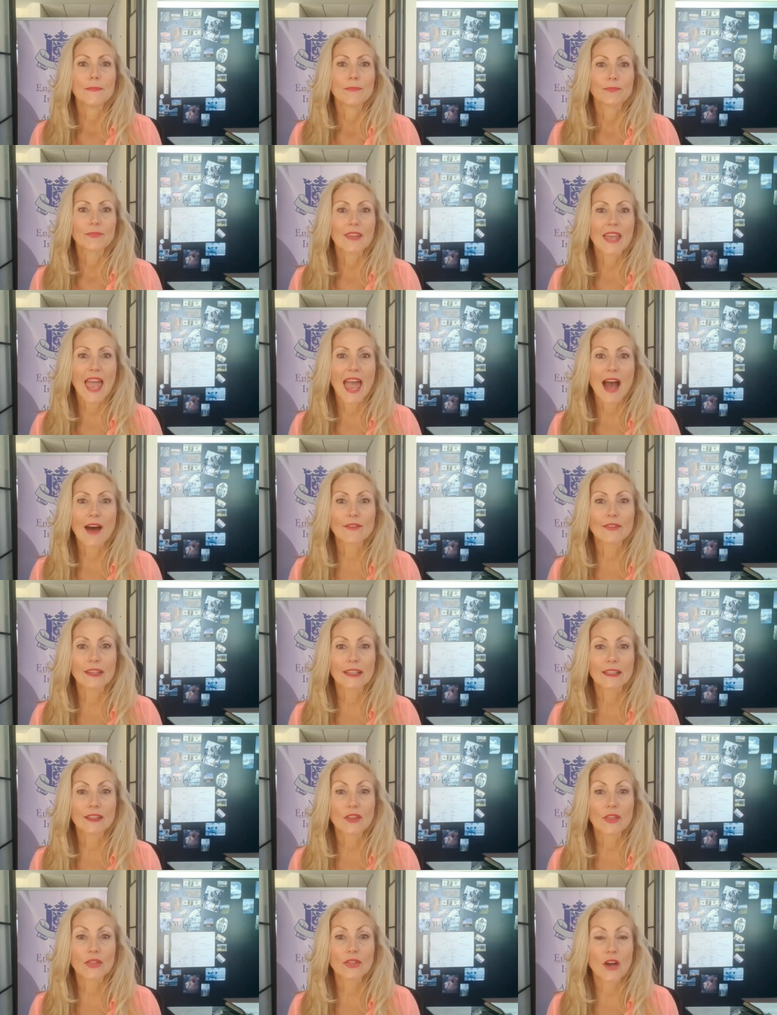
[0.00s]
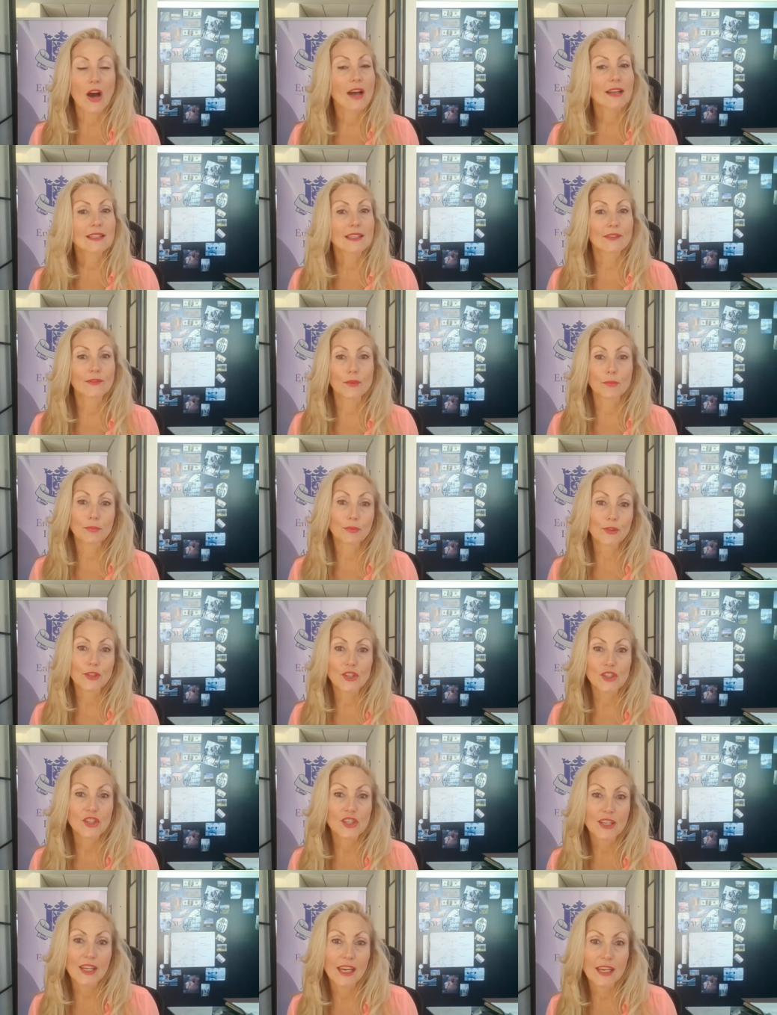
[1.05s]
having thoughts of
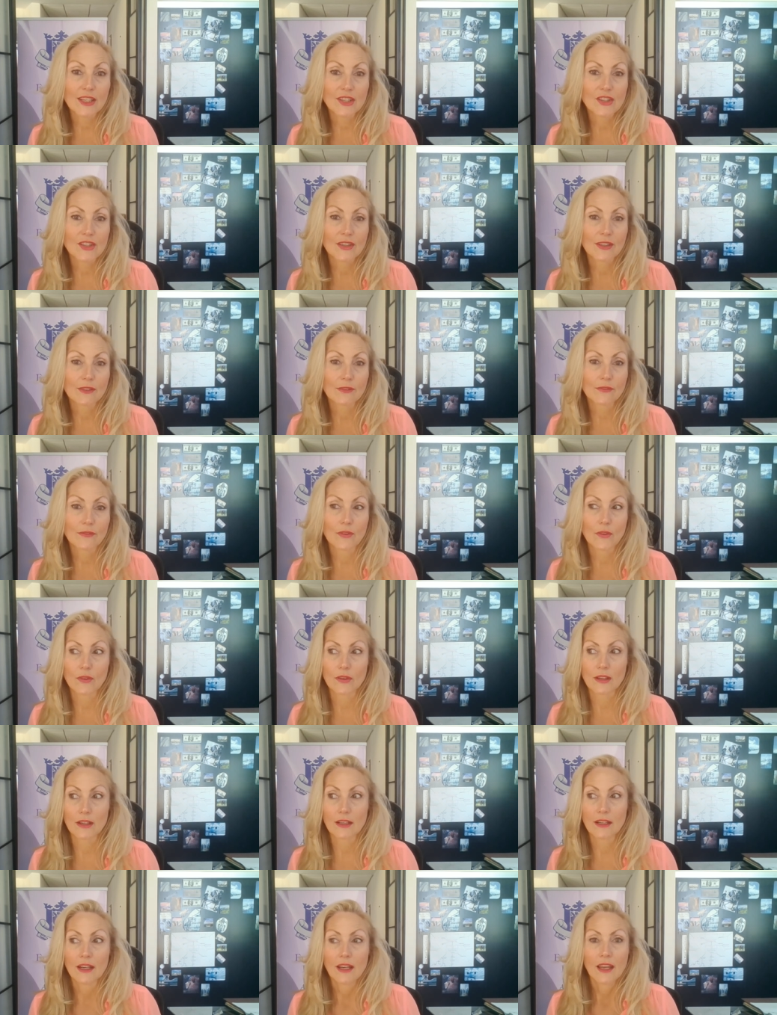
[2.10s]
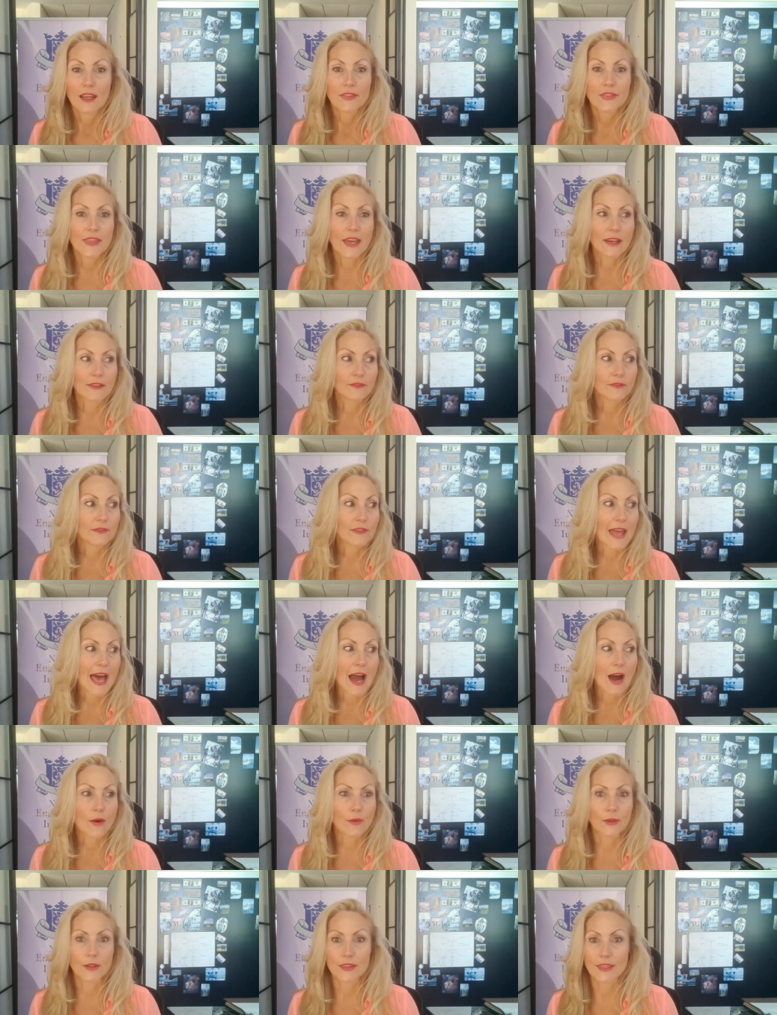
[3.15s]
appreciation for that
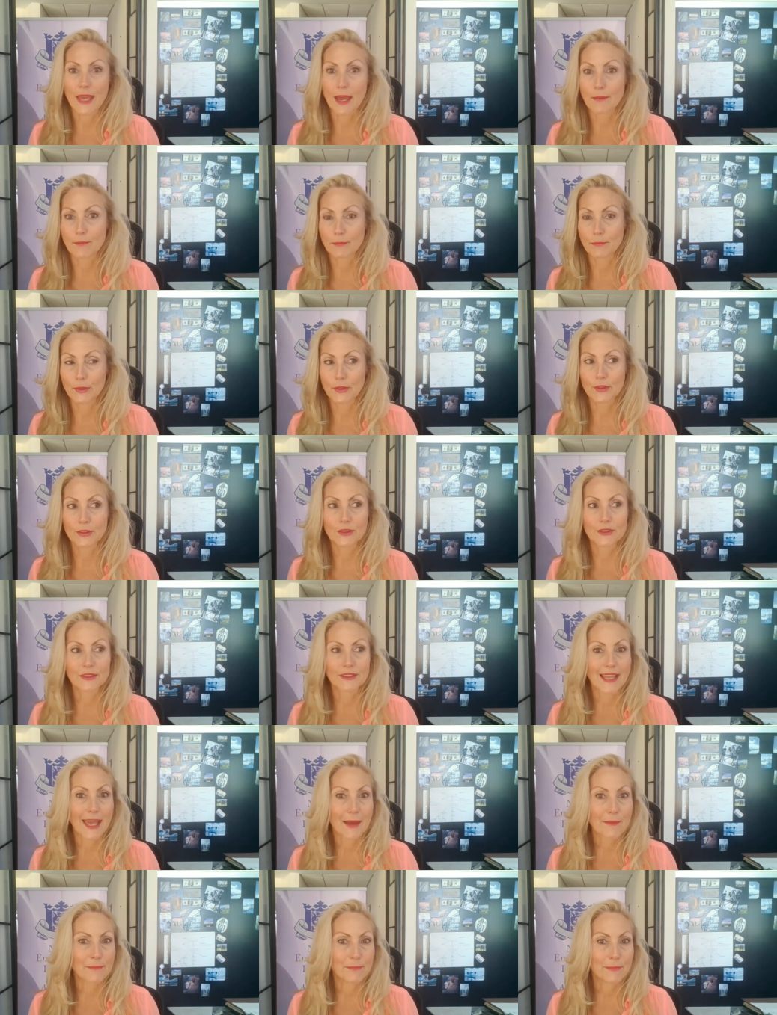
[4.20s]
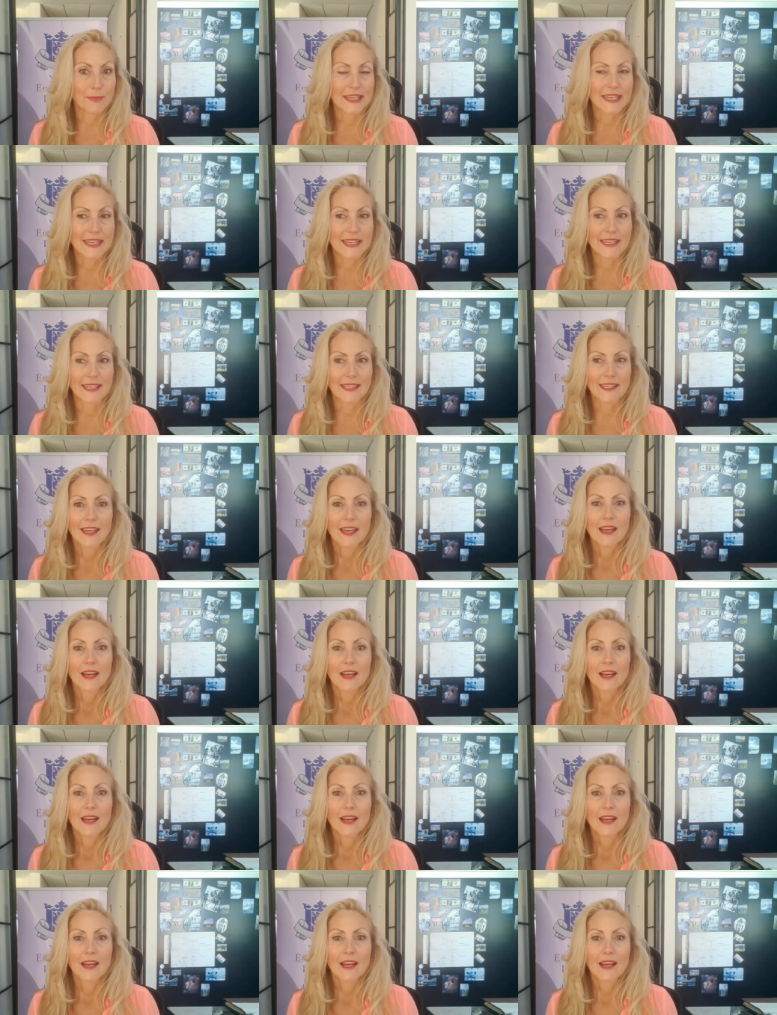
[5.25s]
flower, that bird, that bee,